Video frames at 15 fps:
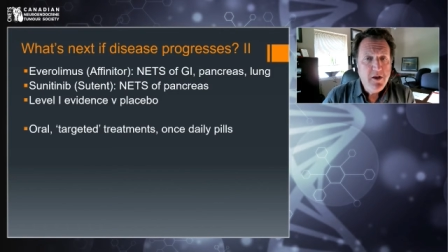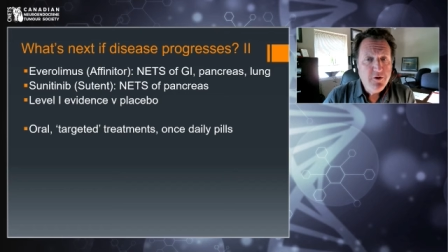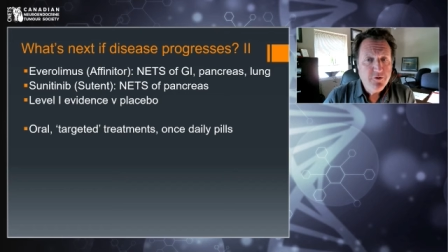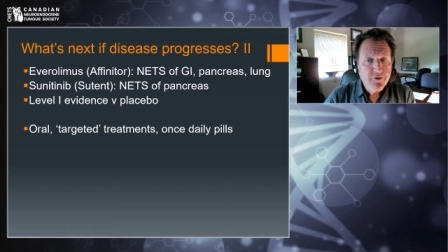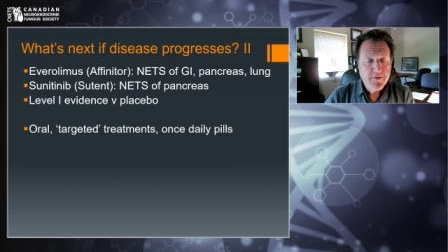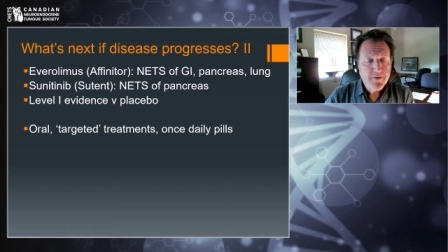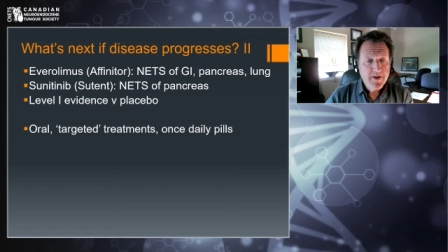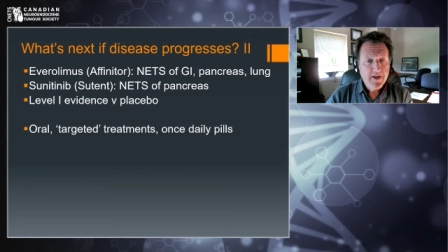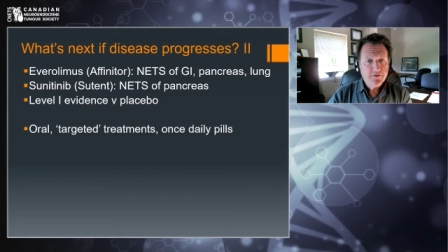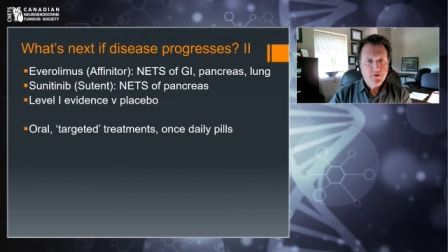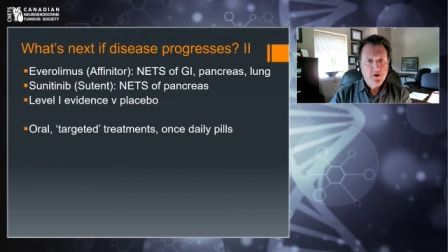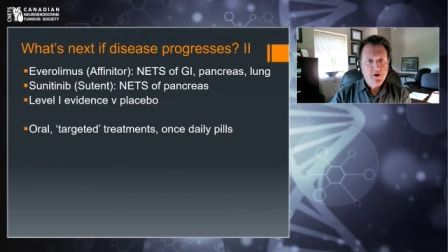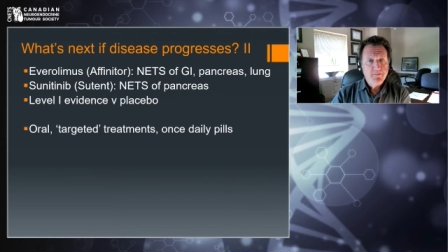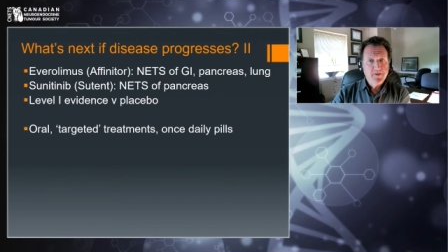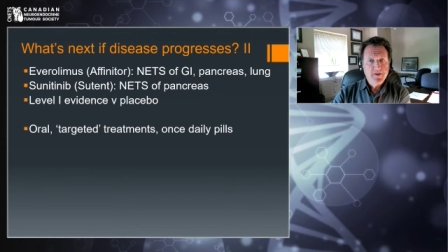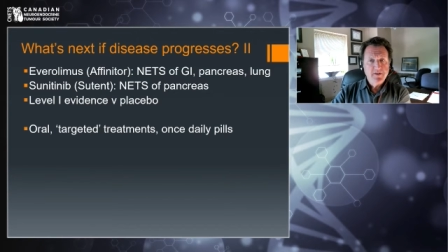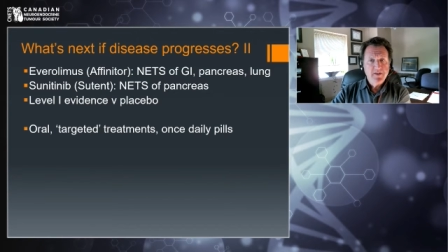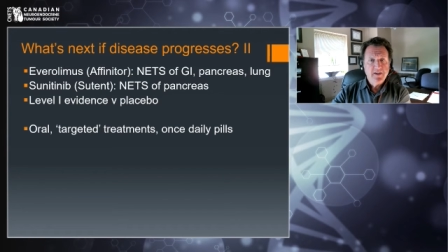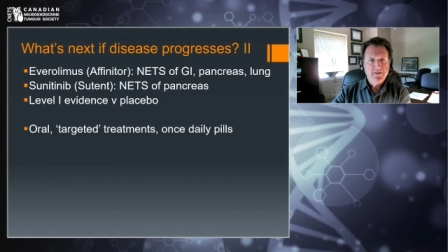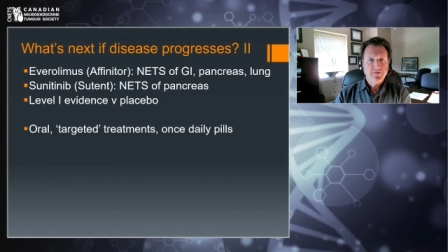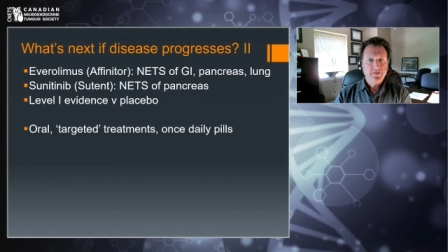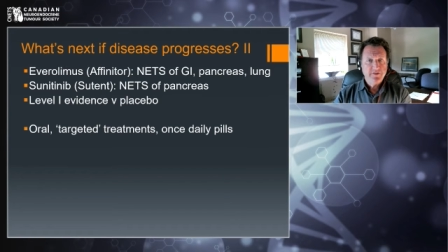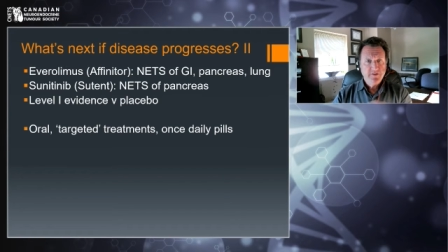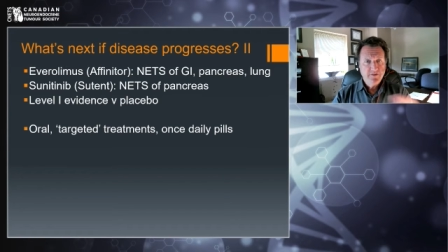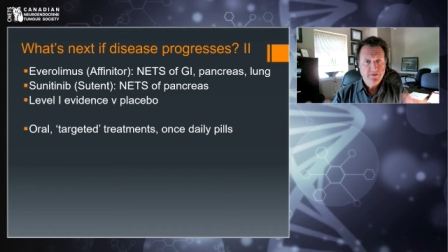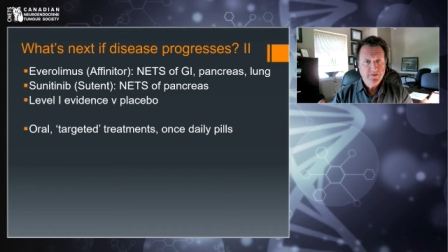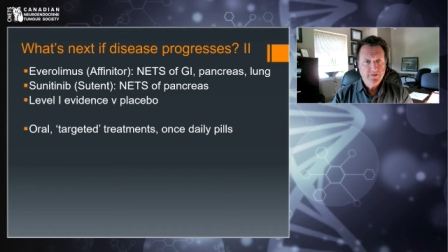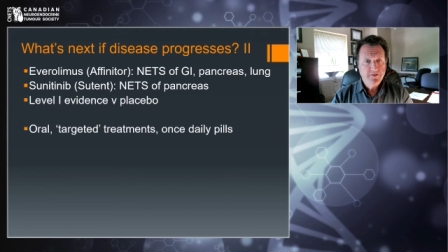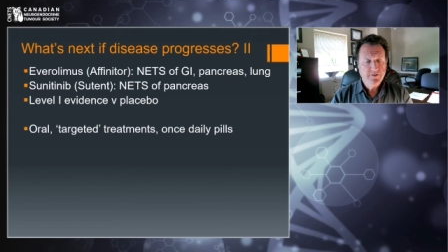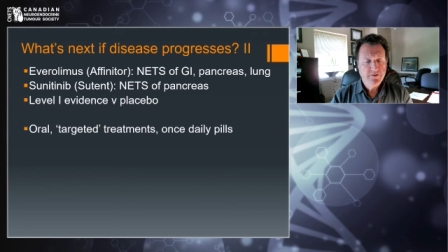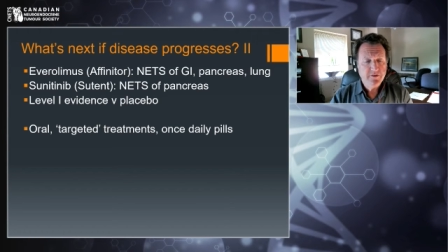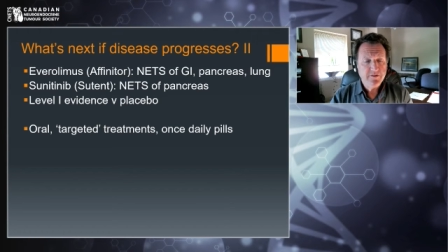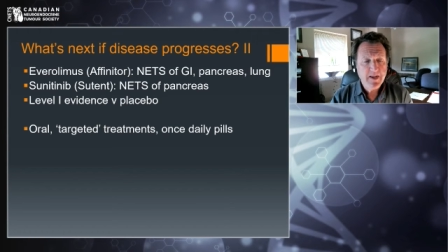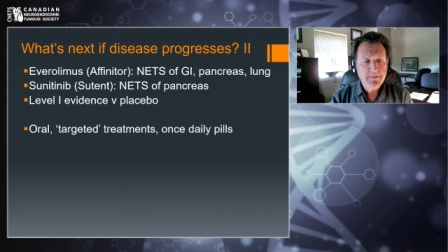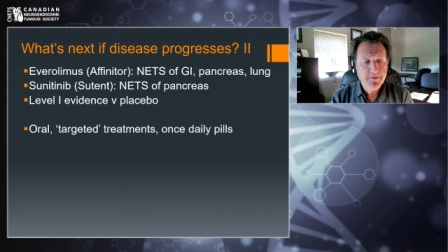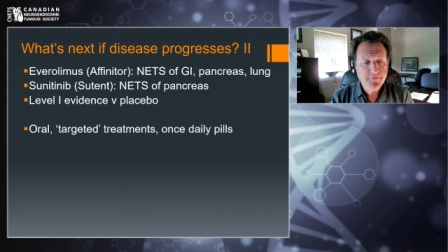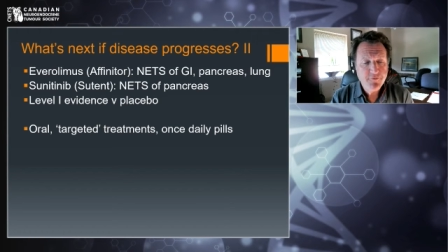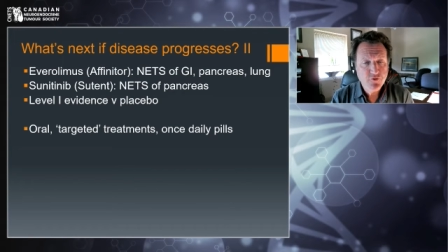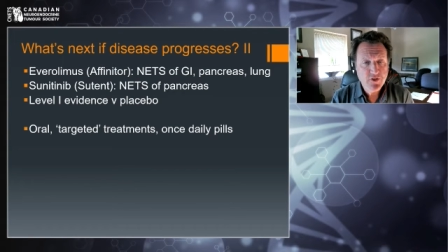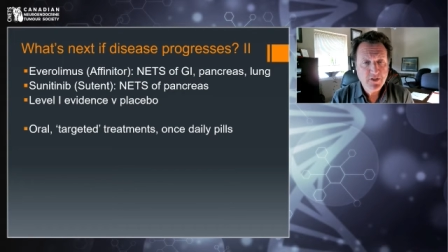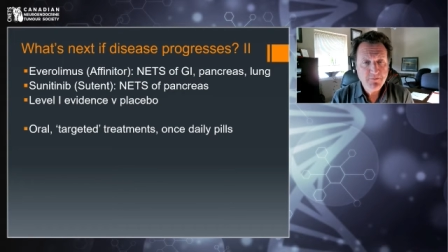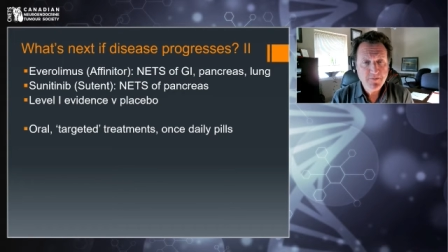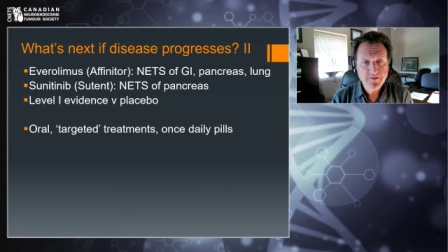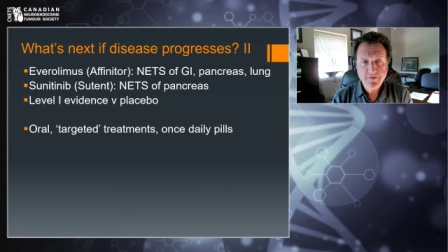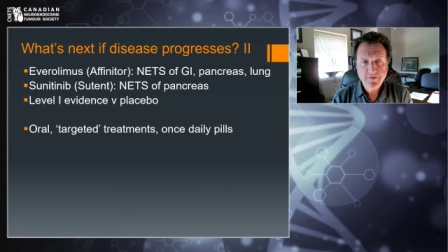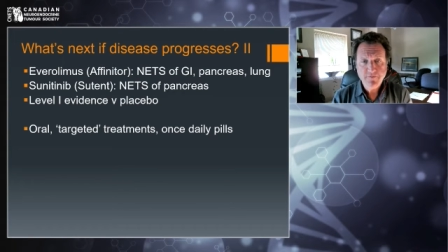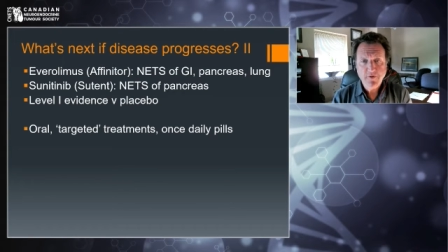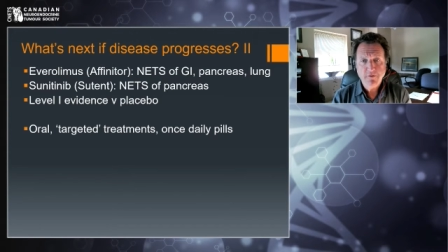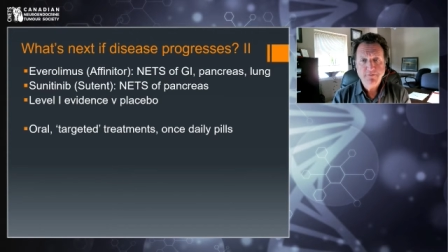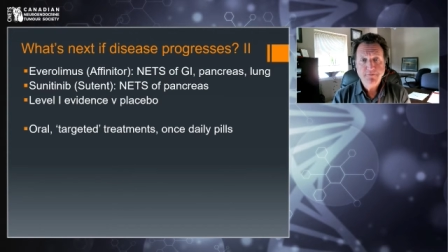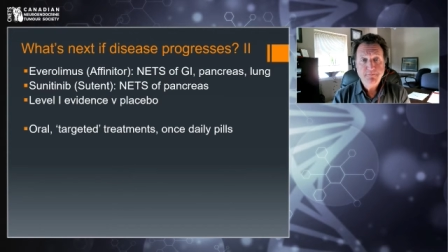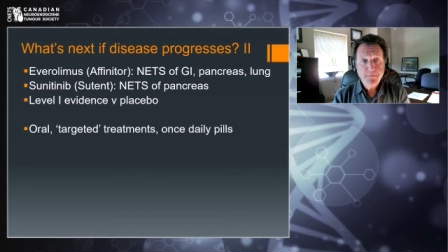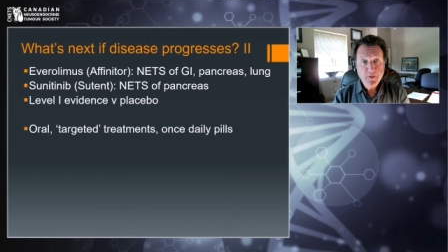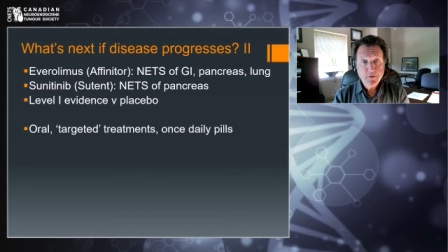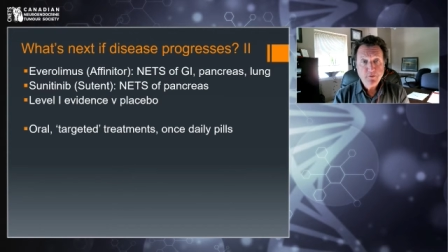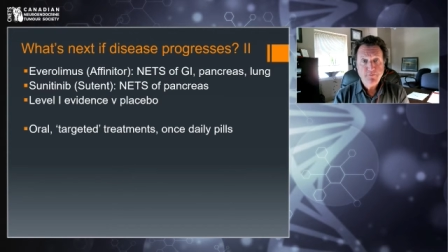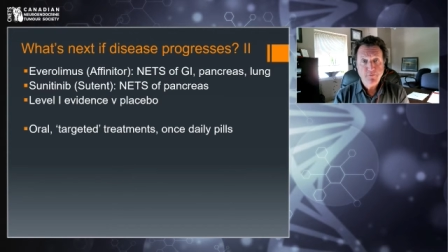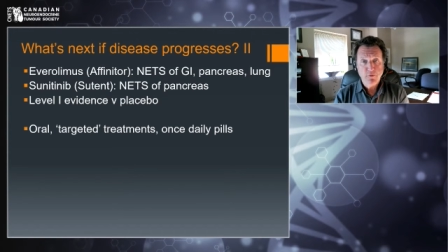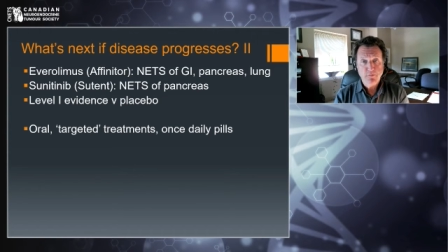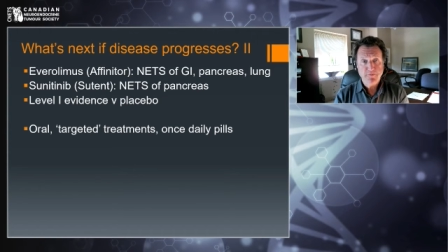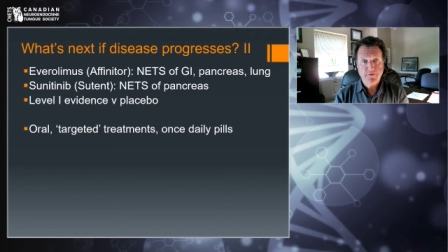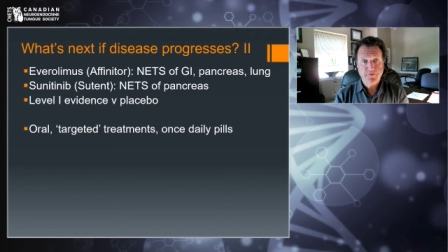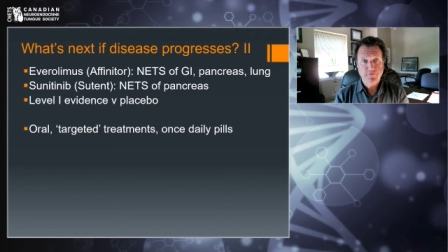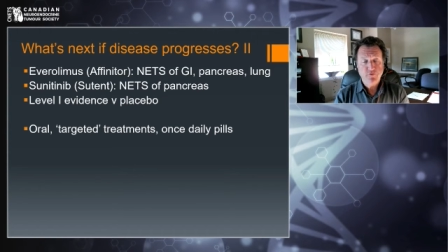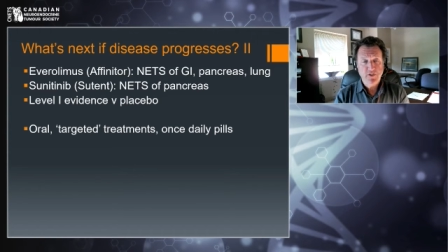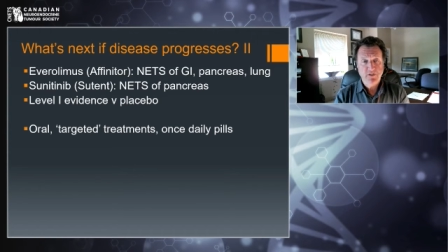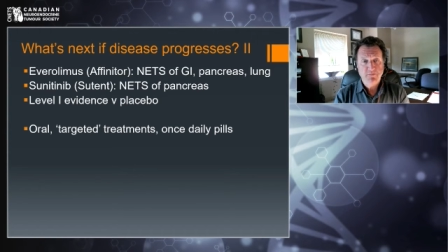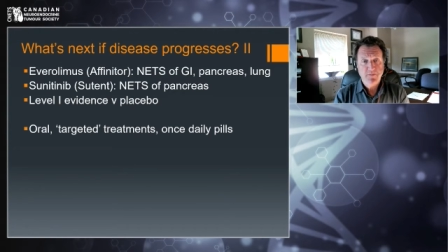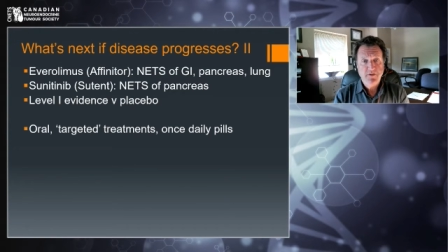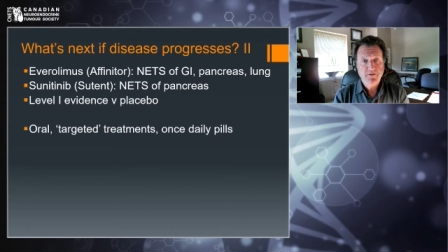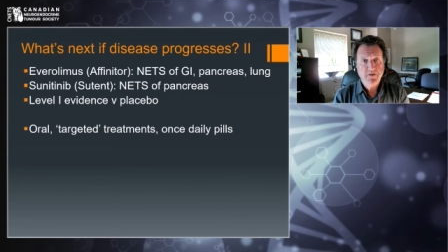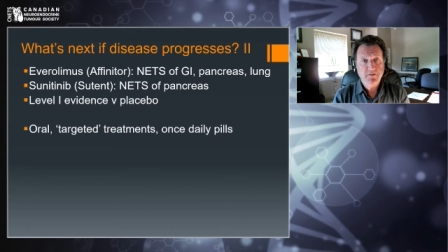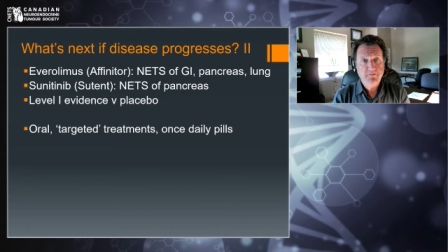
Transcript: So the next topic, next type of treatments involve pill forms of treatments,